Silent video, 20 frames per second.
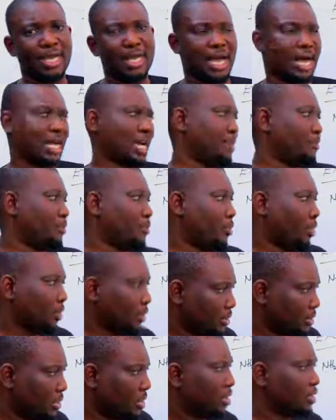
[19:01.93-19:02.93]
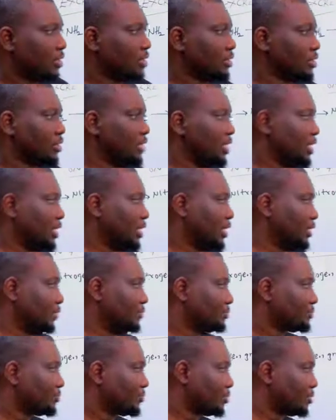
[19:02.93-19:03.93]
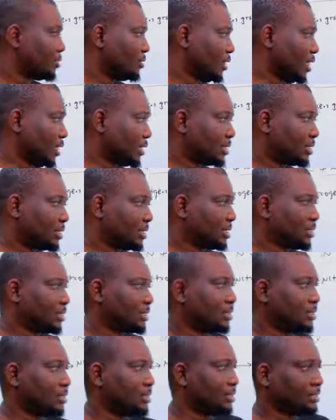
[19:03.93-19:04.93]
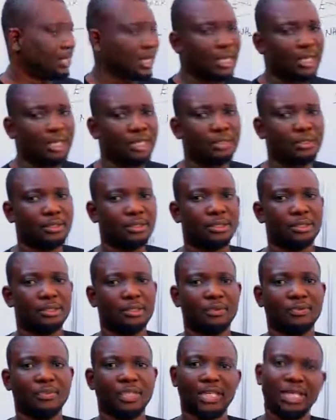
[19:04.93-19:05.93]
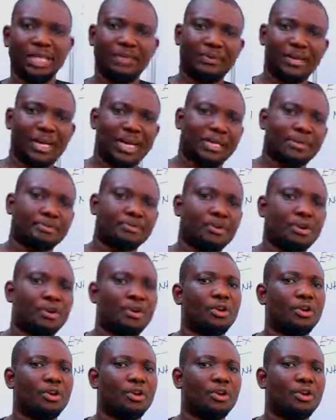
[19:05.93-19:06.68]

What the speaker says: At that point, this cell of the liver,